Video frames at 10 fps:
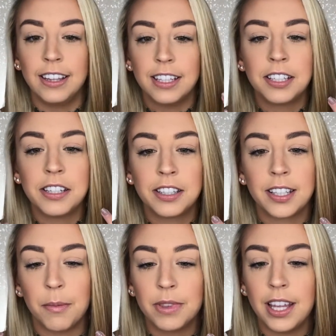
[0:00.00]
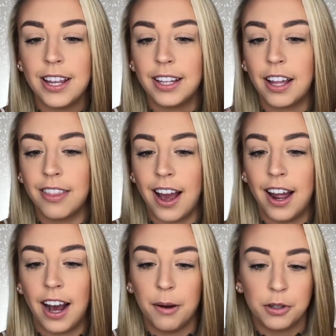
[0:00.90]
this is something
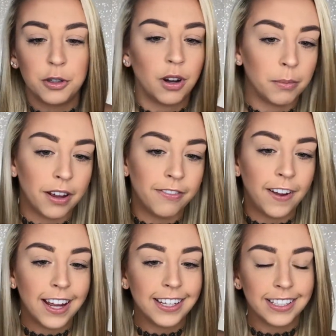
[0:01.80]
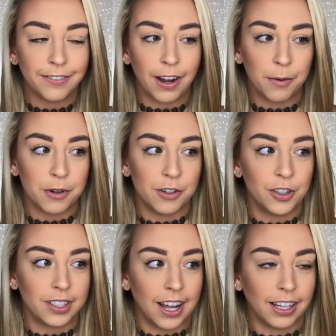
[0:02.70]
that I would do on my face if I were
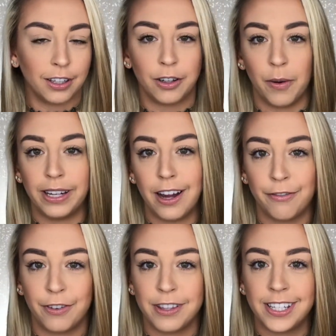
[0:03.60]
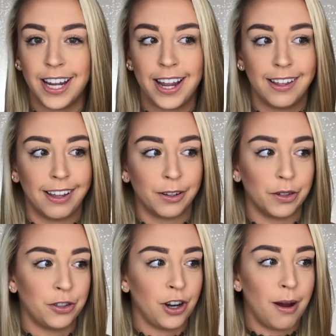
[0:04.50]
just like going out for the day, like
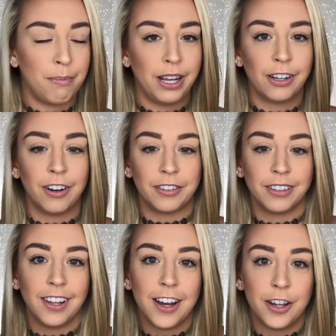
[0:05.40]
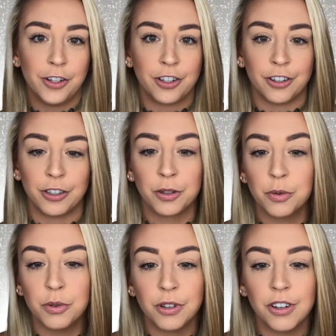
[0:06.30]
going shopping or out to lunch or to
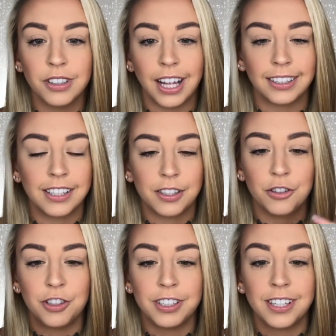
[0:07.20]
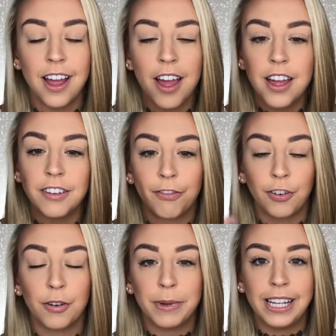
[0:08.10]
school. Like this is just
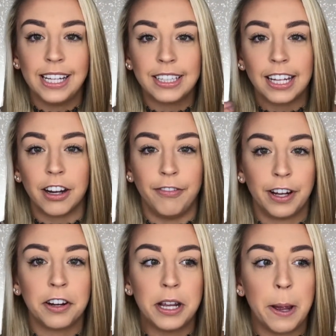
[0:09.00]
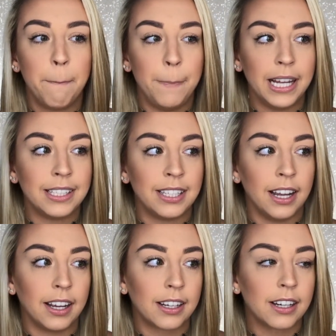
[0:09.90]
for me like a very
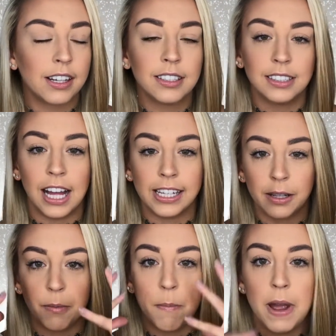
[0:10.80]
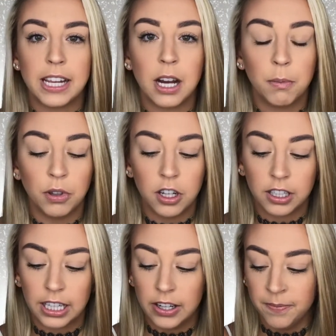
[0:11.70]
basic like makeup look.